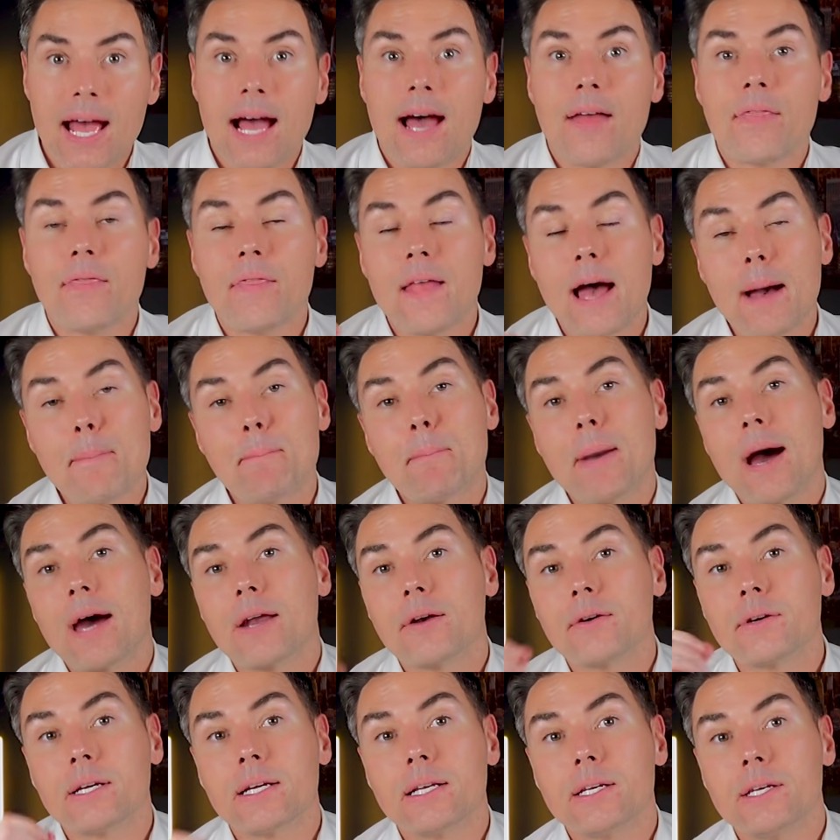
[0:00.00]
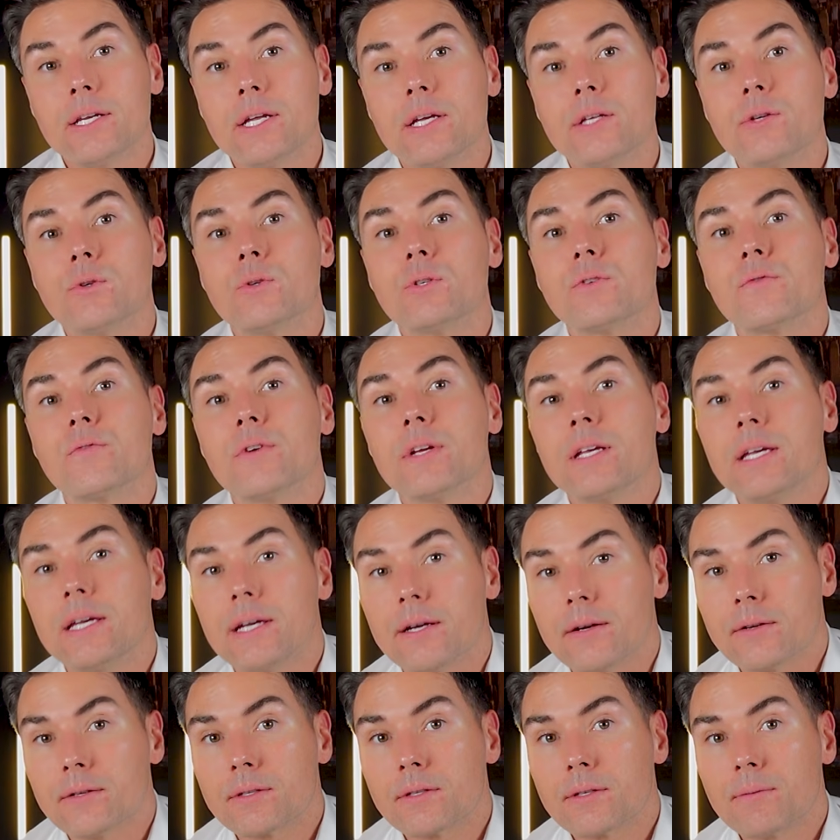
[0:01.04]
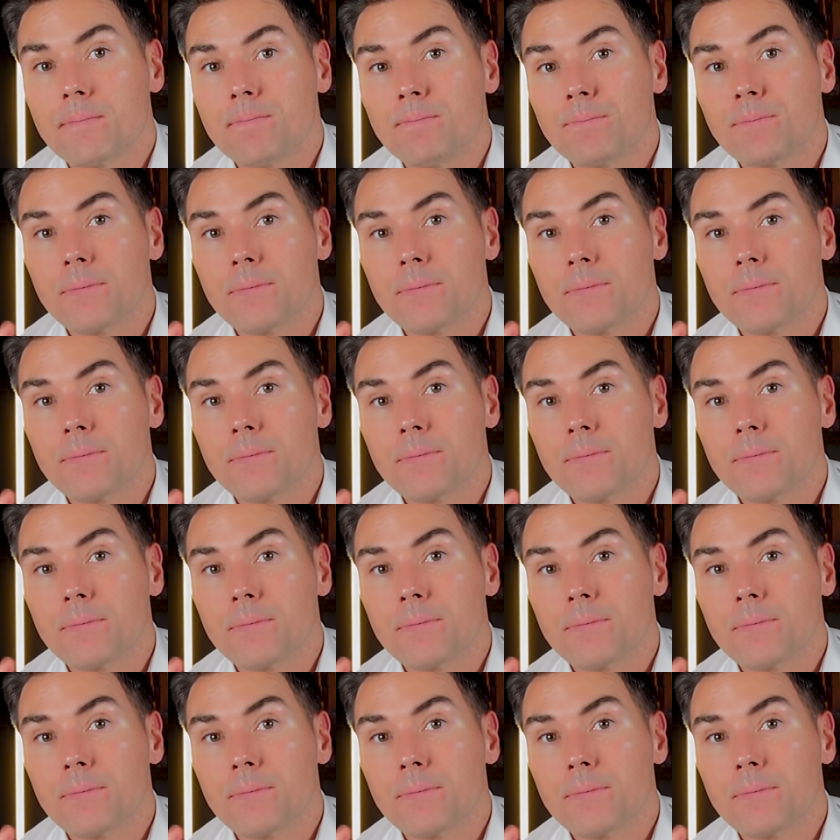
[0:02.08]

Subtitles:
And that pattern continues for years.